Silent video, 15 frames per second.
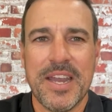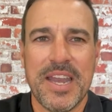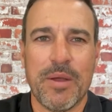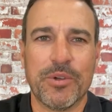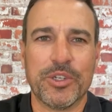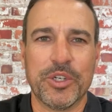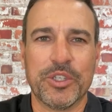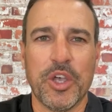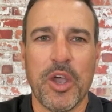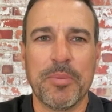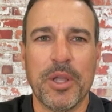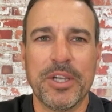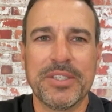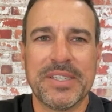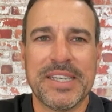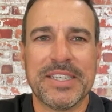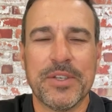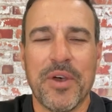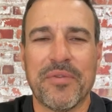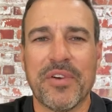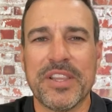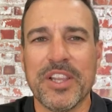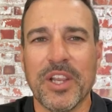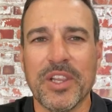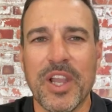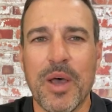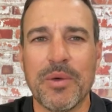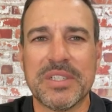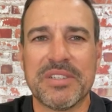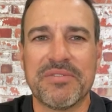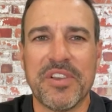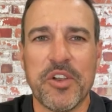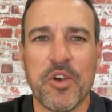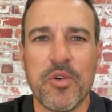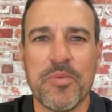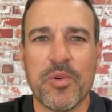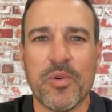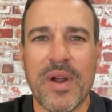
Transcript: Now, Reduce Home Loans is offering the lowest variable